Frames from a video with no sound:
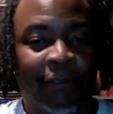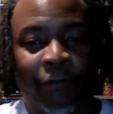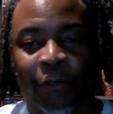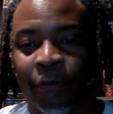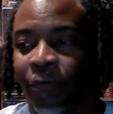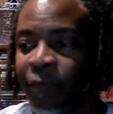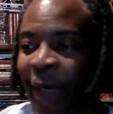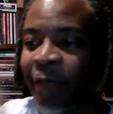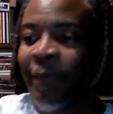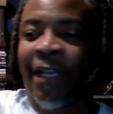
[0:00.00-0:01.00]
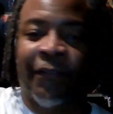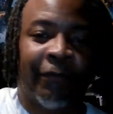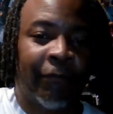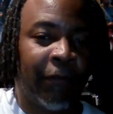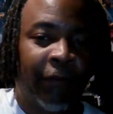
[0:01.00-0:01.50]
You know,
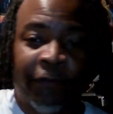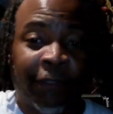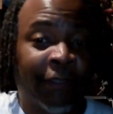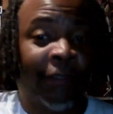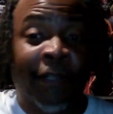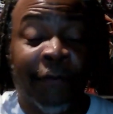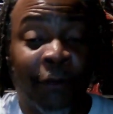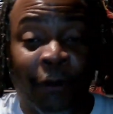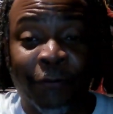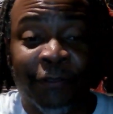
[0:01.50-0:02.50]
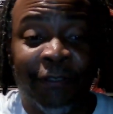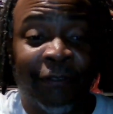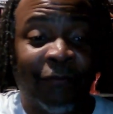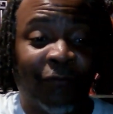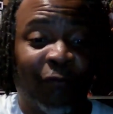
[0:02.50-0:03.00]
Spider-Man's, is he in another
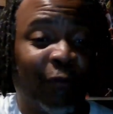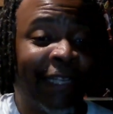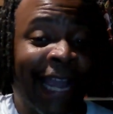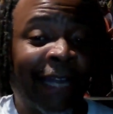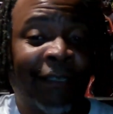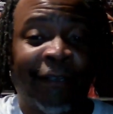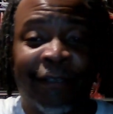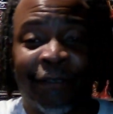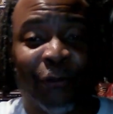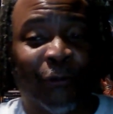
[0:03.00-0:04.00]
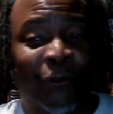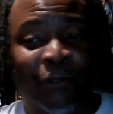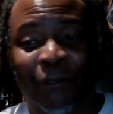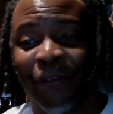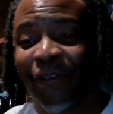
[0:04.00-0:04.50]
alternate reality?
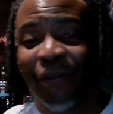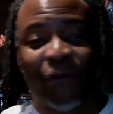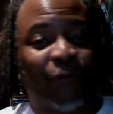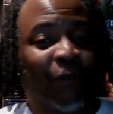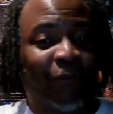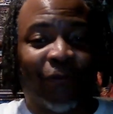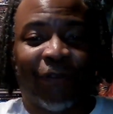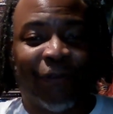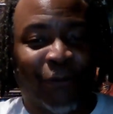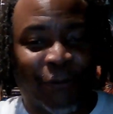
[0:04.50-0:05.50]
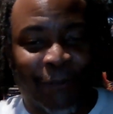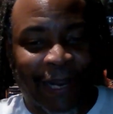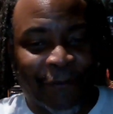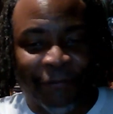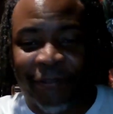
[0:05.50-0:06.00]
Or what, you know,
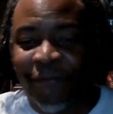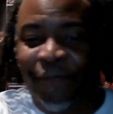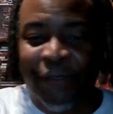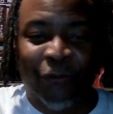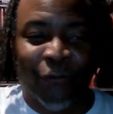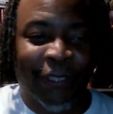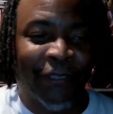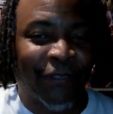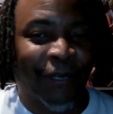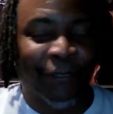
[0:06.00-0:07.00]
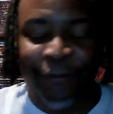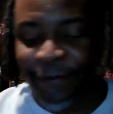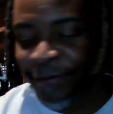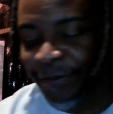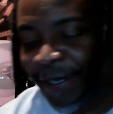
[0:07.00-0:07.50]
how is he figuring into all
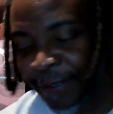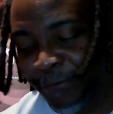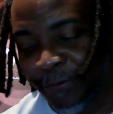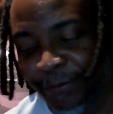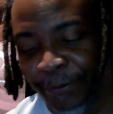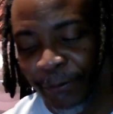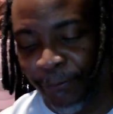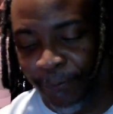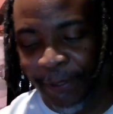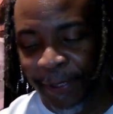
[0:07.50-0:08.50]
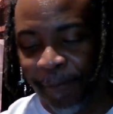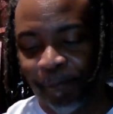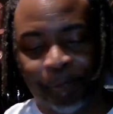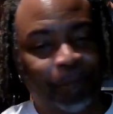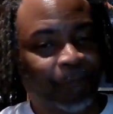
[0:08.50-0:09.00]
of this now? You
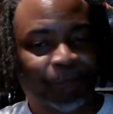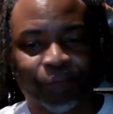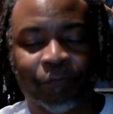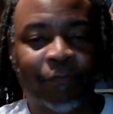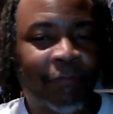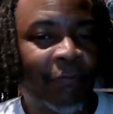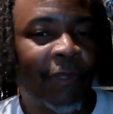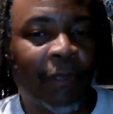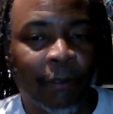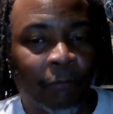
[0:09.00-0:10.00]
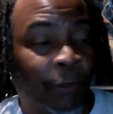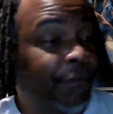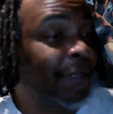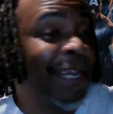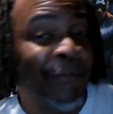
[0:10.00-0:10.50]
know,
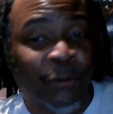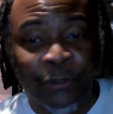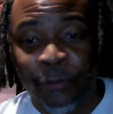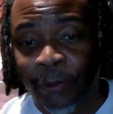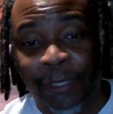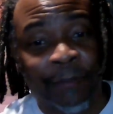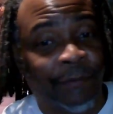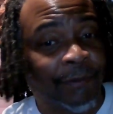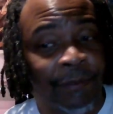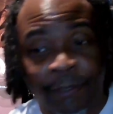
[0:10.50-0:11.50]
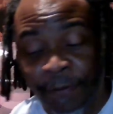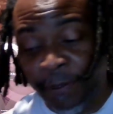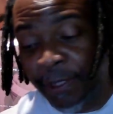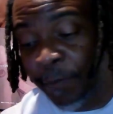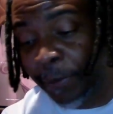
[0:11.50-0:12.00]
what's Namor doing? That's
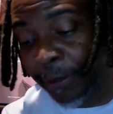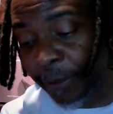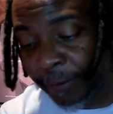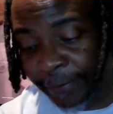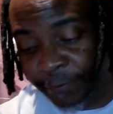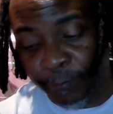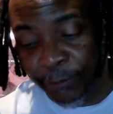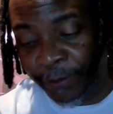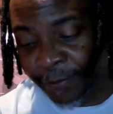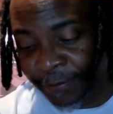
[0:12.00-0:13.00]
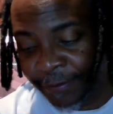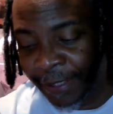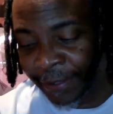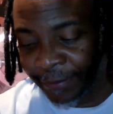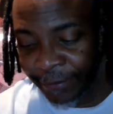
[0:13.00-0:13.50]
another key player. Like I said, we'll get into
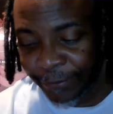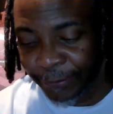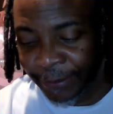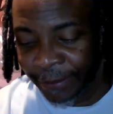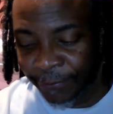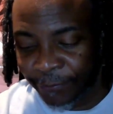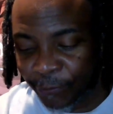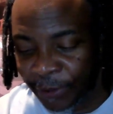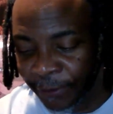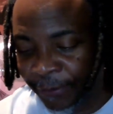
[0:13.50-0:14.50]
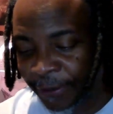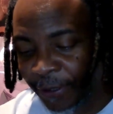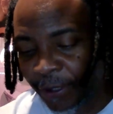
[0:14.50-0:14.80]
that a little later as well.